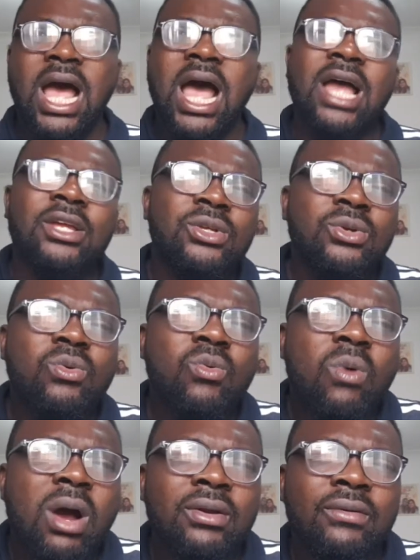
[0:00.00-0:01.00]
are you
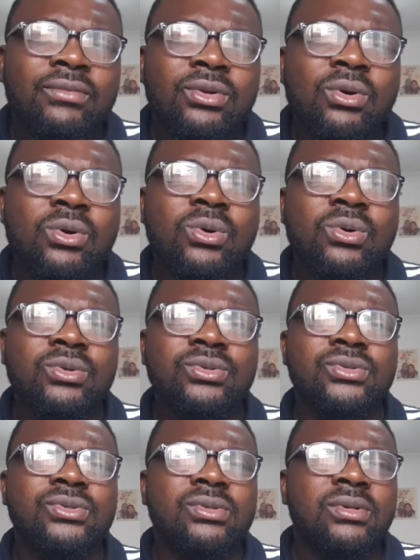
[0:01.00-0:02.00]
one of
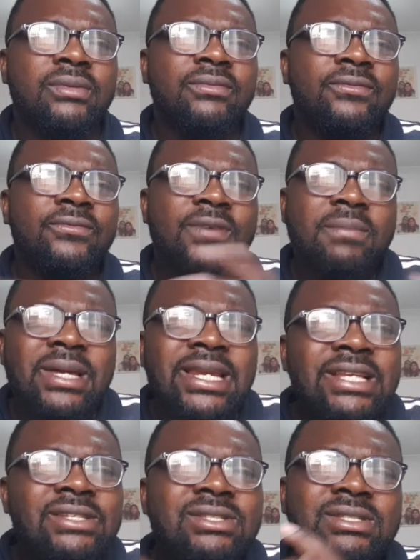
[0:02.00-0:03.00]
those
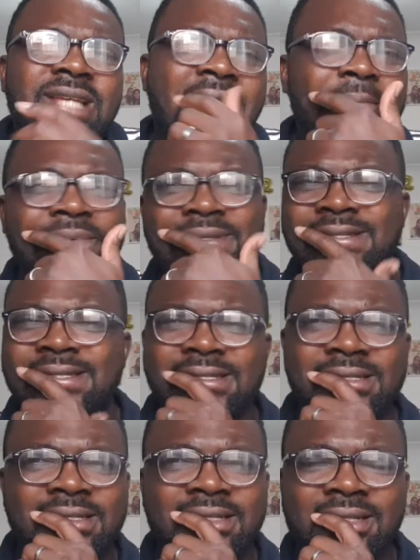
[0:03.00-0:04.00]
feminist types?